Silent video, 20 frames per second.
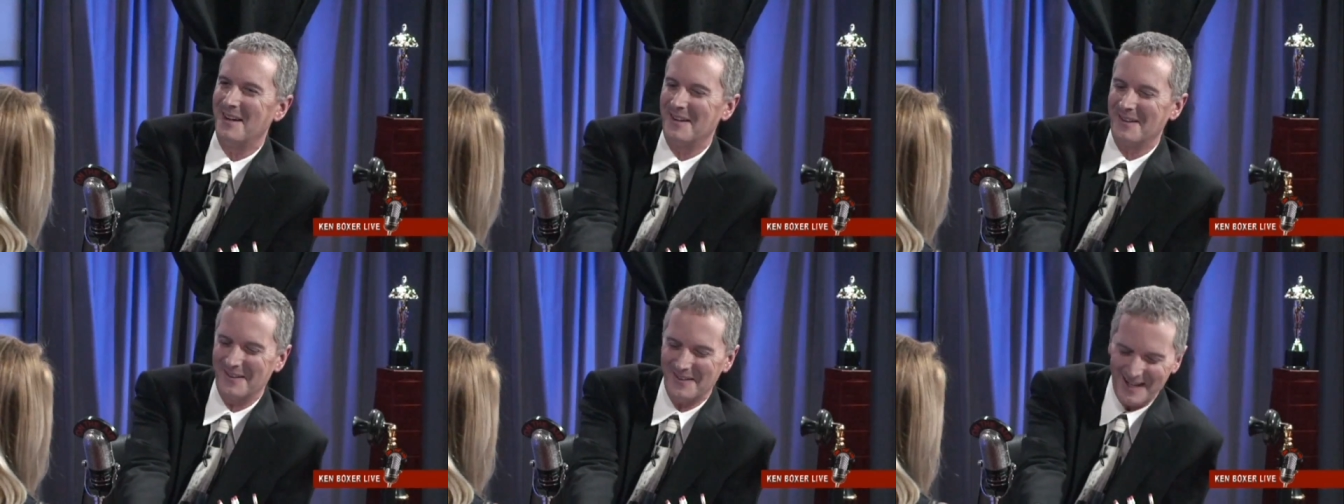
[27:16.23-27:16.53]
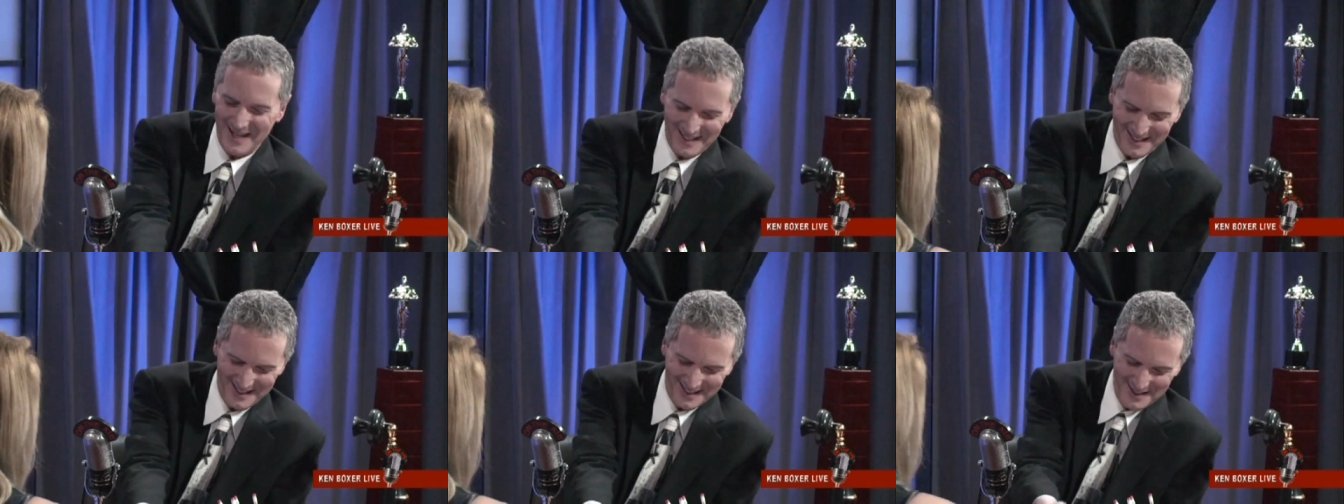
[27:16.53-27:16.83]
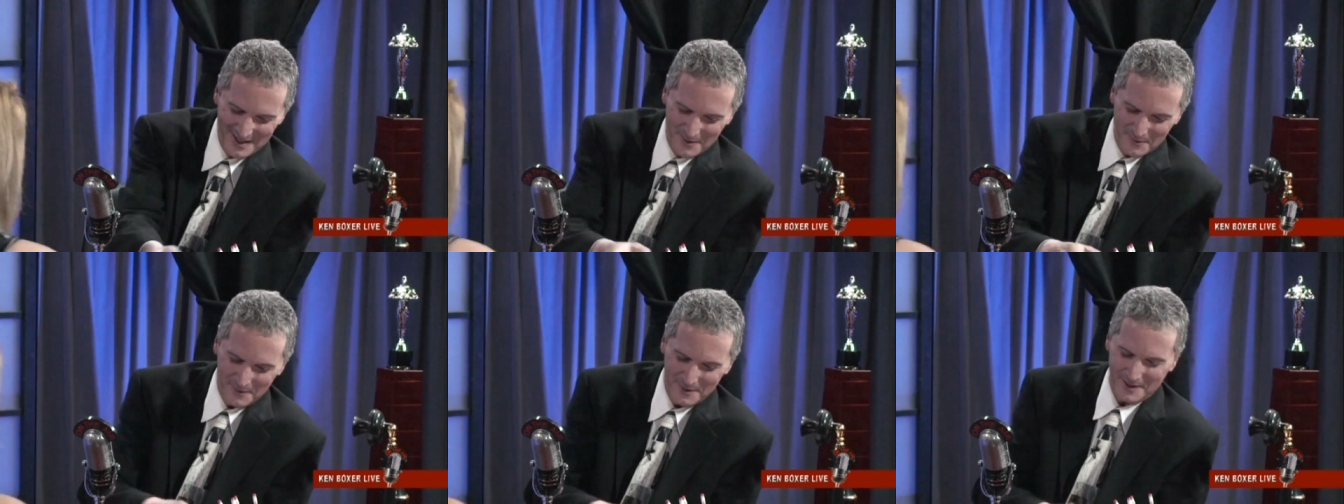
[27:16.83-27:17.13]
All right.
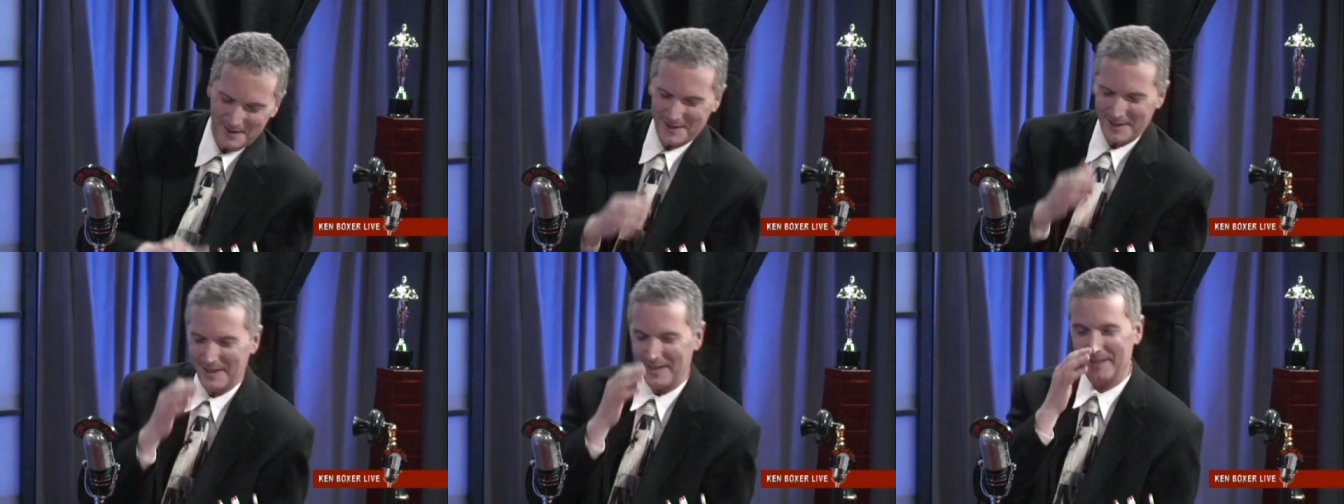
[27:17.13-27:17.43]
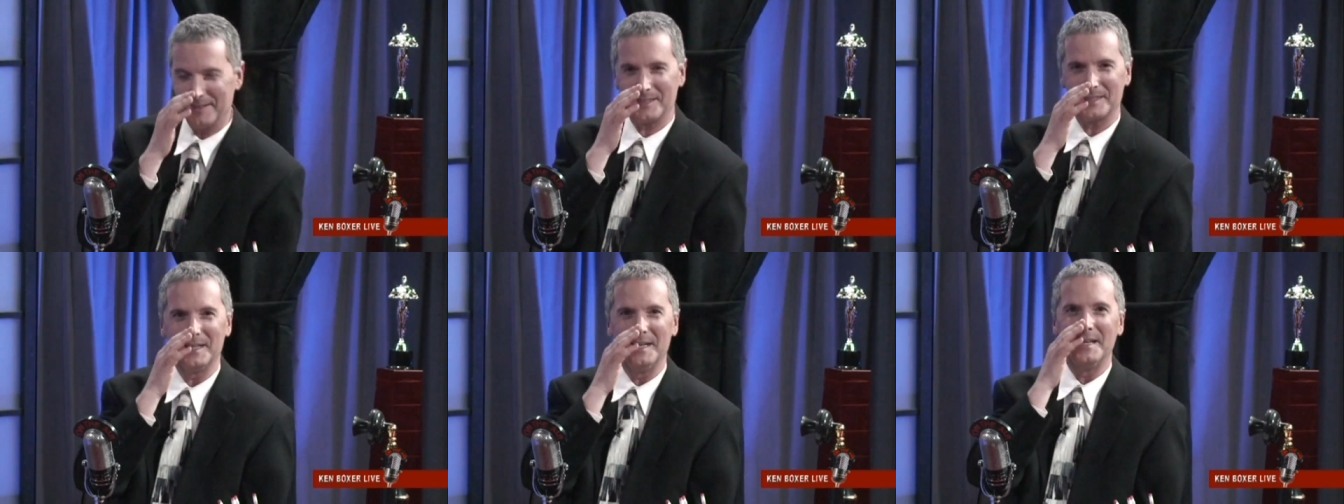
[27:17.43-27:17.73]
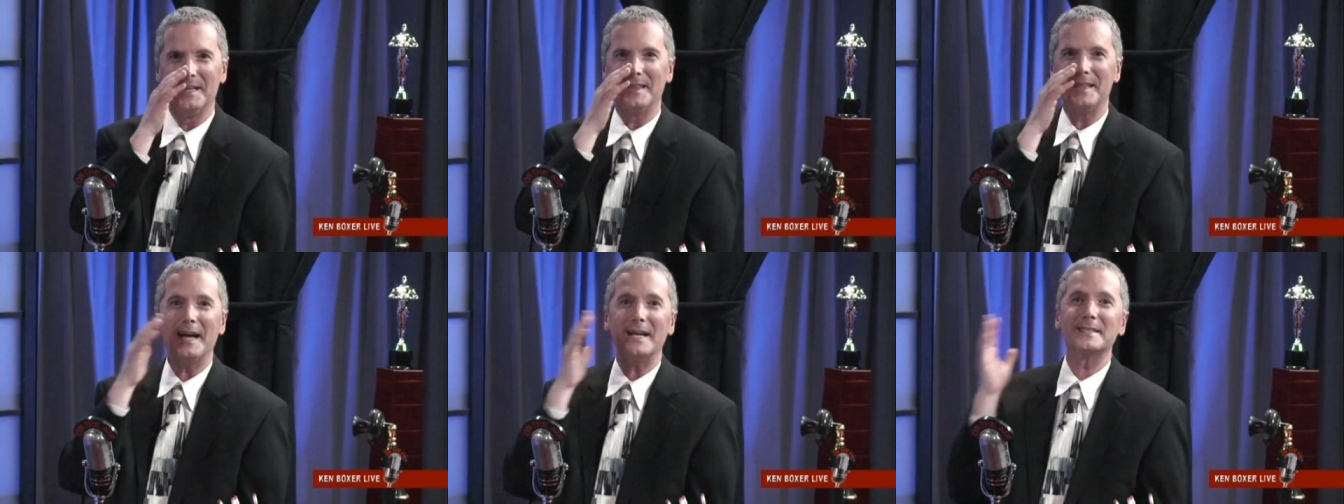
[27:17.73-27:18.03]
Well, gosh,
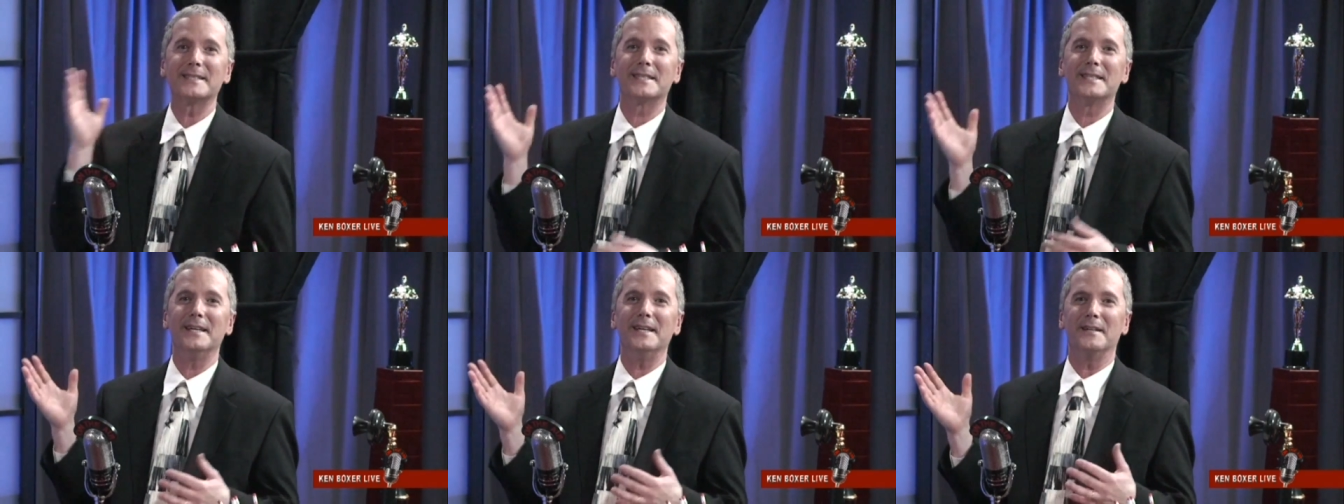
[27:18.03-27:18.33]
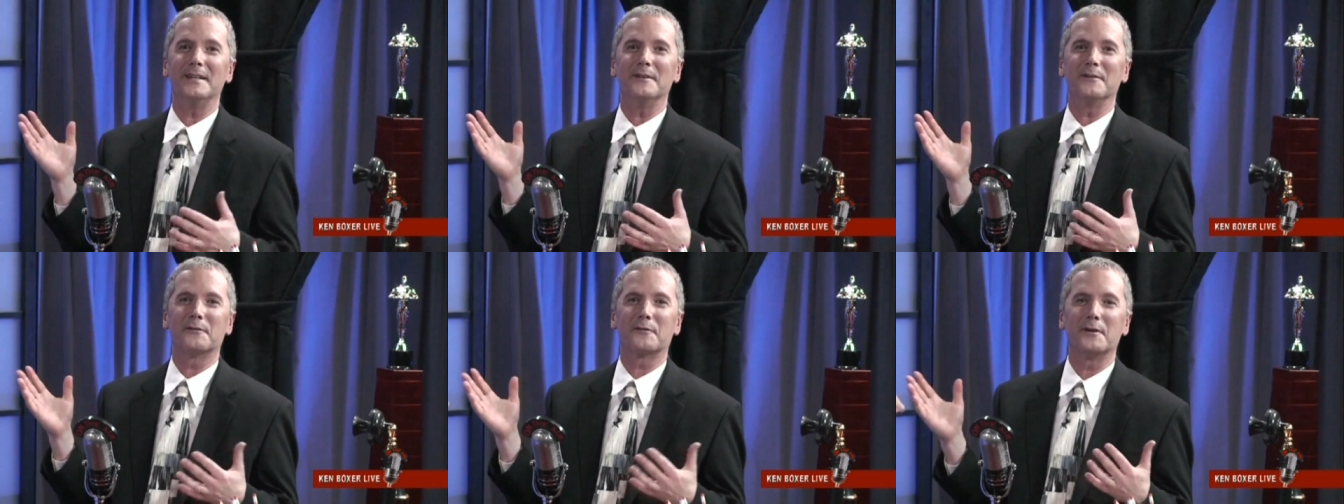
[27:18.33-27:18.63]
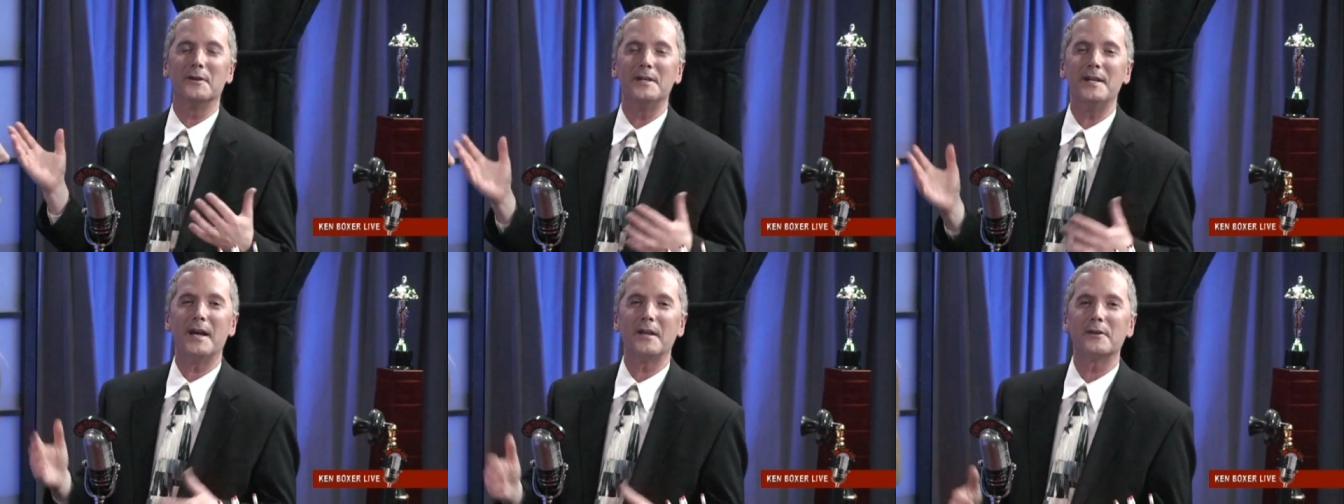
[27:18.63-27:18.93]
that's it for
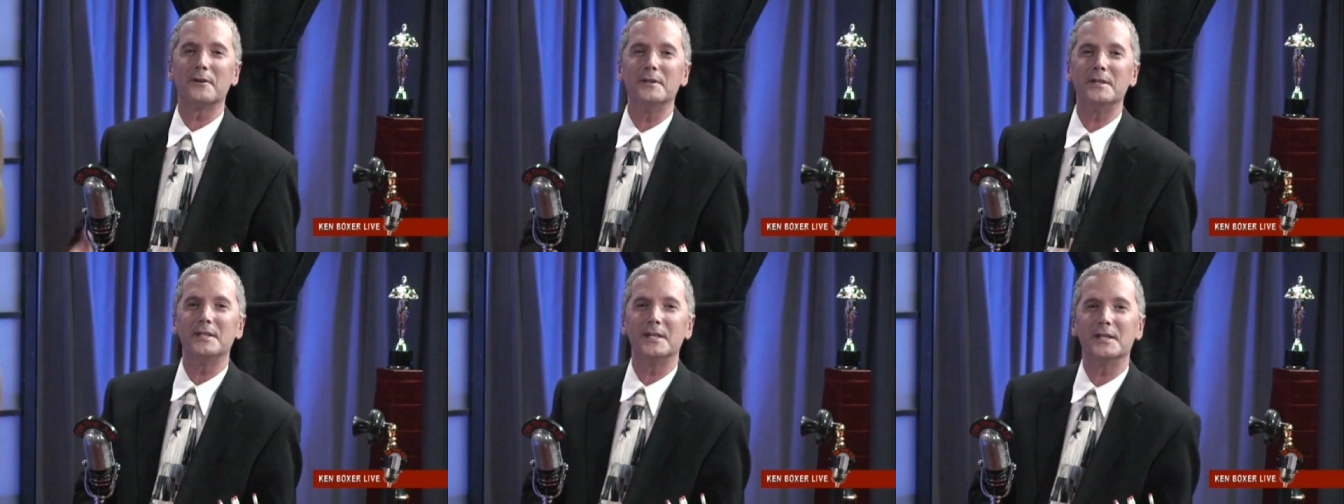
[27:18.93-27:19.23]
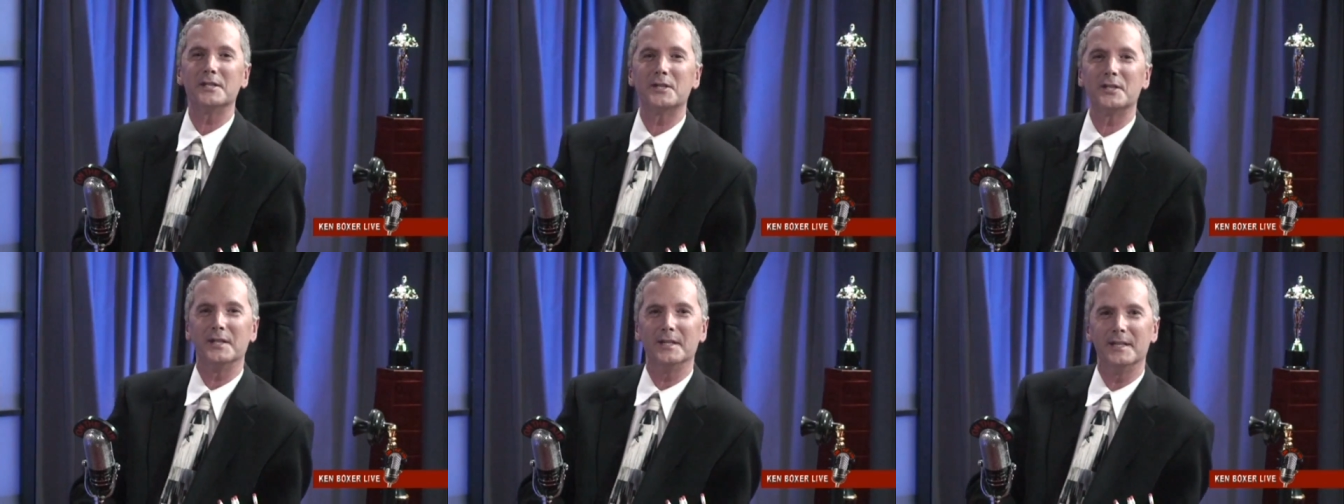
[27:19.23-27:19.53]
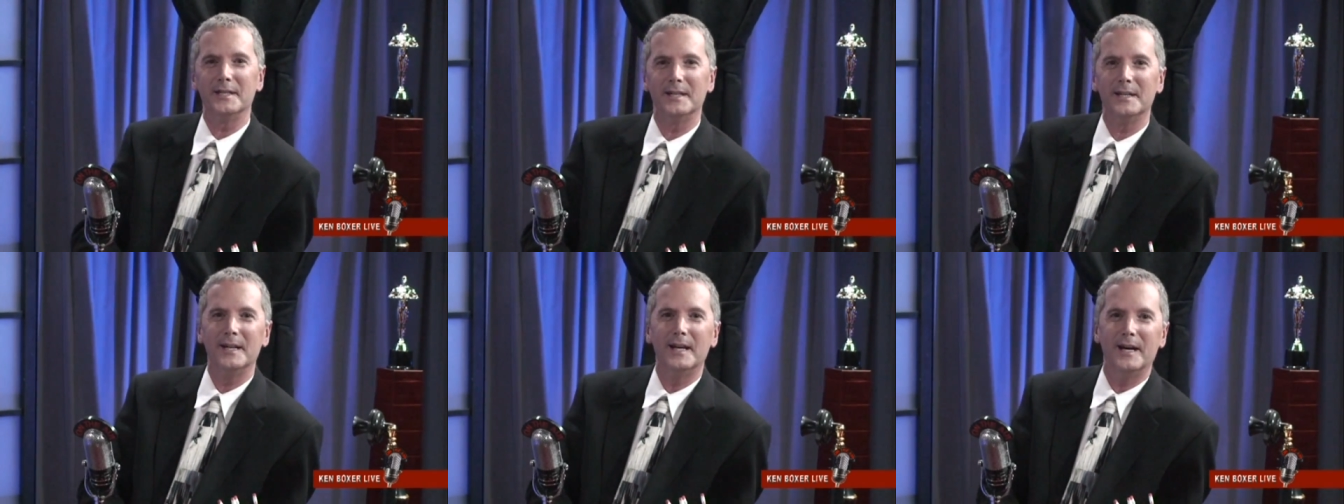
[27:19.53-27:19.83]
another
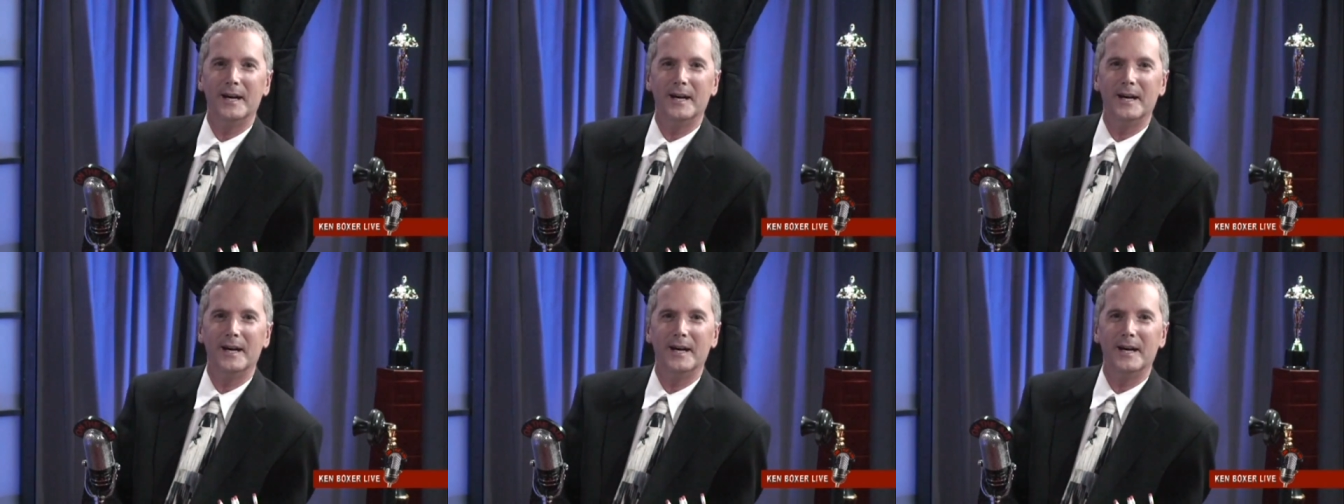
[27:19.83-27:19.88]
edition